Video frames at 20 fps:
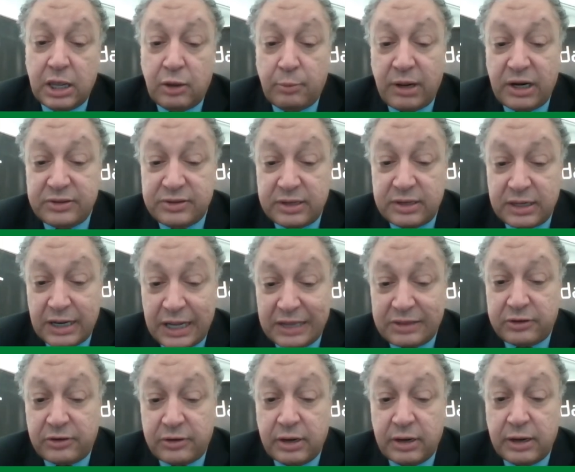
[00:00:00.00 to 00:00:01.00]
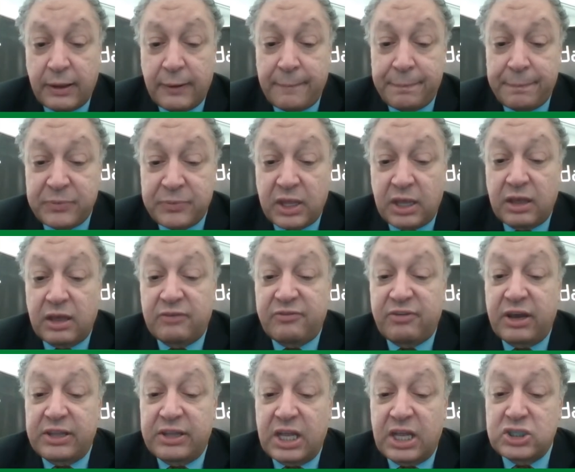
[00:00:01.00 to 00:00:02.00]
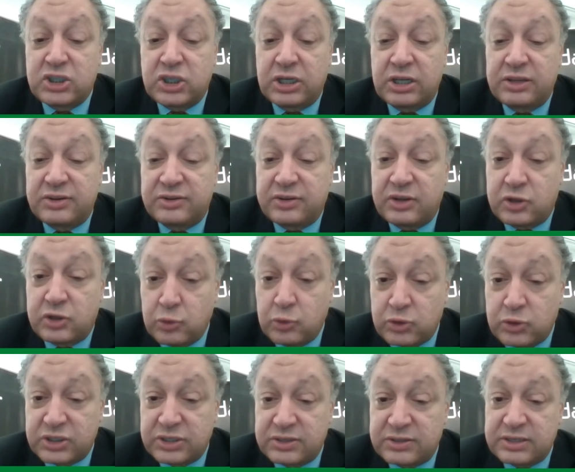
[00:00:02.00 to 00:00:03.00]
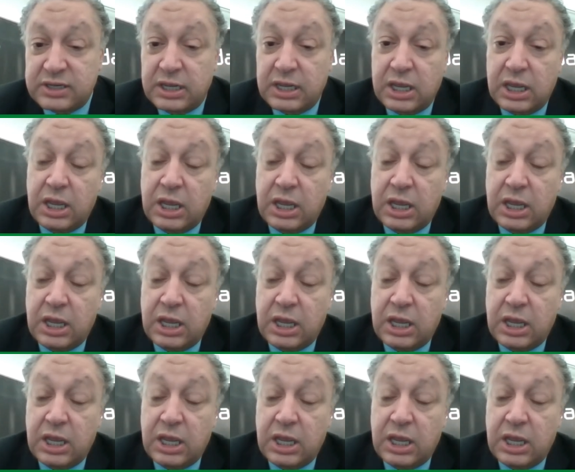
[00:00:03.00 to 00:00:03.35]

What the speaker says: multilateral financial institutions.